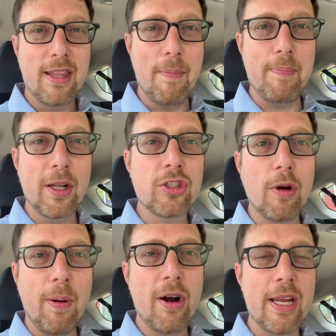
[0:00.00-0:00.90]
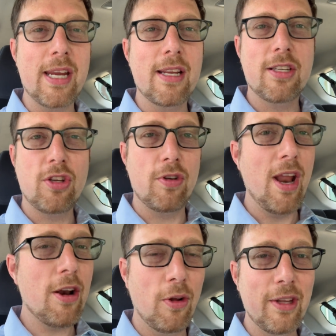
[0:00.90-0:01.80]
that builds our party so
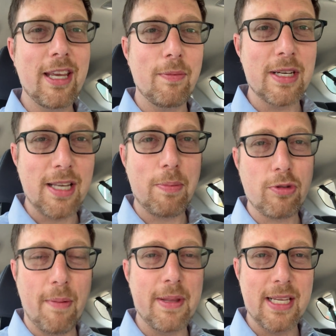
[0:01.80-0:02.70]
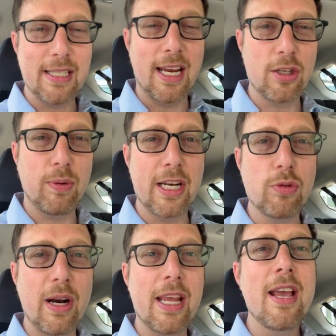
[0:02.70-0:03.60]
not only can we stop Trump in this state in
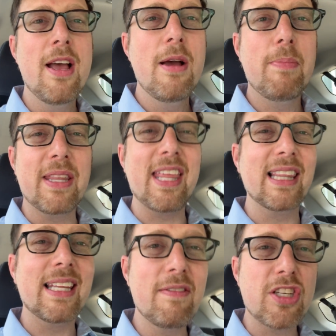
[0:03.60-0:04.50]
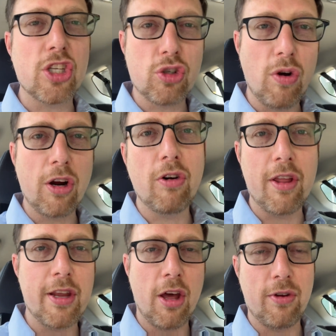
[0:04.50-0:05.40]
2020, but that leaves us stronger
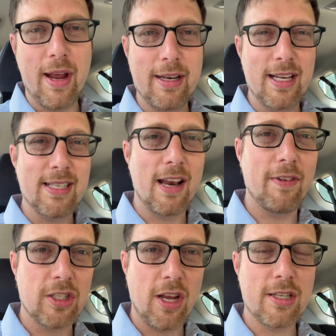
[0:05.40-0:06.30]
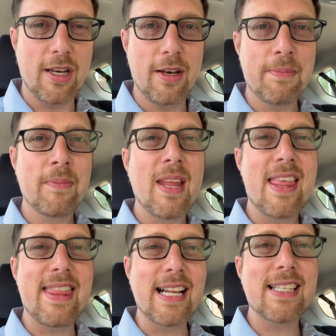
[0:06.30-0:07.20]
on the other end instead of exhausted.
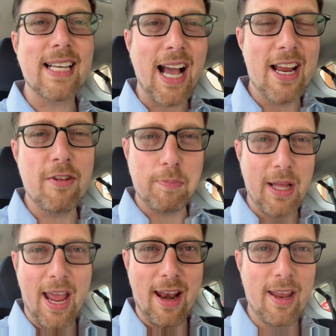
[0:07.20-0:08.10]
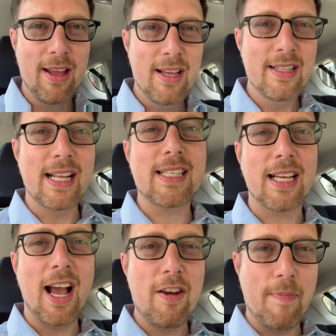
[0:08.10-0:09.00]
That's the kind of plan. That's the
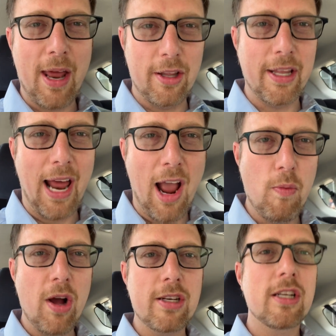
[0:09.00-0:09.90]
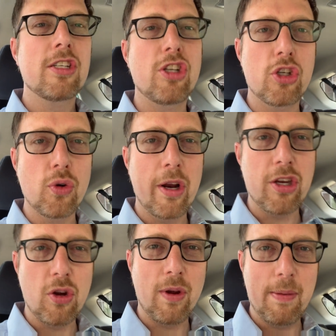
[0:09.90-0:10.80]
kind of battle that I want to
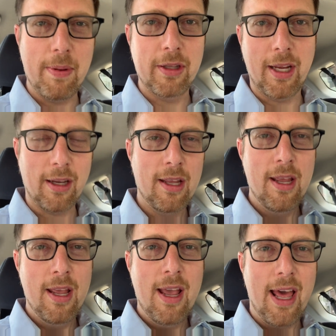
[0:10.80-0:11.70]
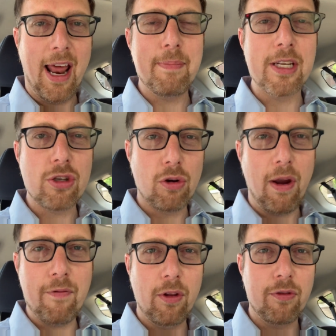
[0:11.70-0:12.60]
join you in building. And I'd be so
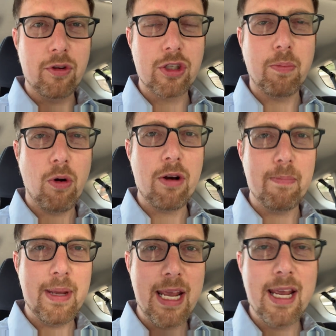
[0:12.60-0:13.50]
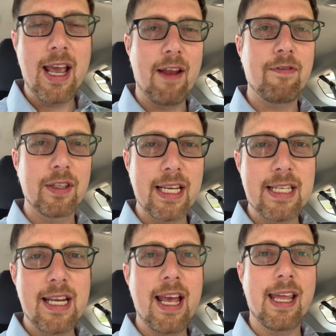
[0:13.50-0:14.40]
grateful if you'd support me and
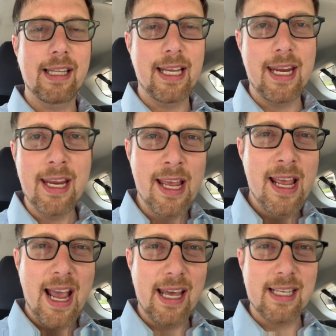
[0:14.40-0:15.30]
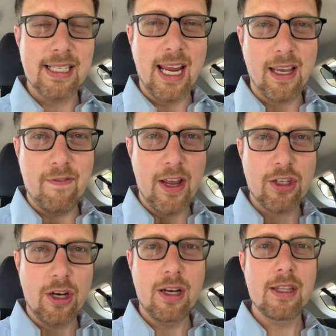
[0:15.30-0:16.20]
Felicia and Lee at the state
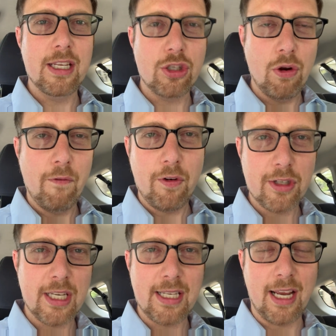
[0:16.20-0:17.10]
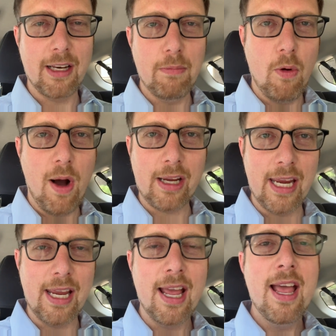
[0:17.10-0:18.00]
convention this June 1st to 2nd in
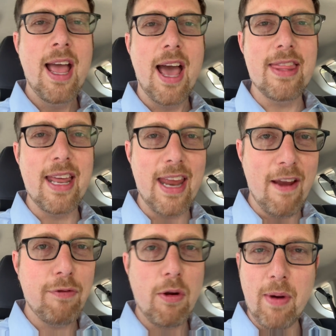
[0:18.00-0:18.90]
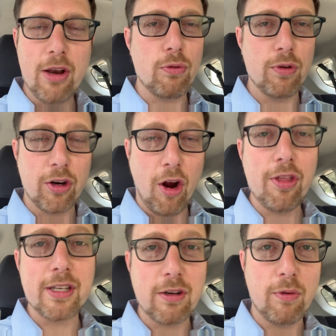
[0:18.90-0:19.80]
Milwaukee. And then if we win, or
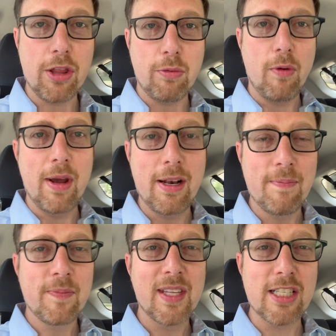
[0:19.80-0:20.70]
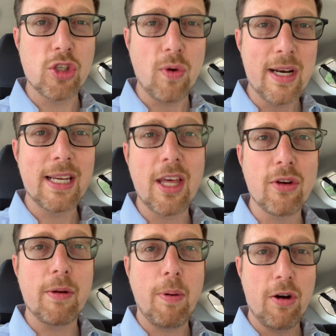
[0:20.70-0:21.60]
regardless of whether we win, let's join
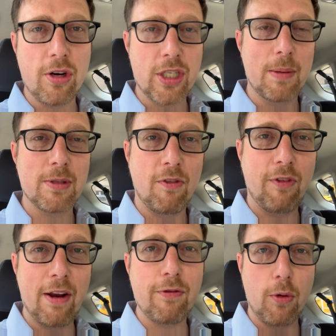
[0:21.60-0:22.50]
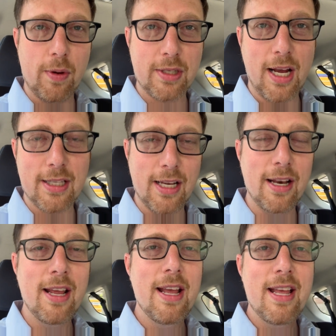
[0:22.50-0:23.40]
together in partnership to fight for
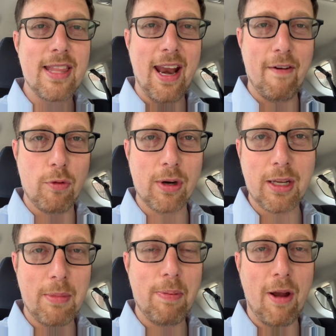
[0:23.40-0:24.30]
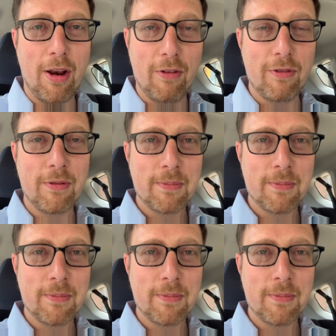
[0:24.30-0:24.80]
Wisconsin that everyone can be proud of.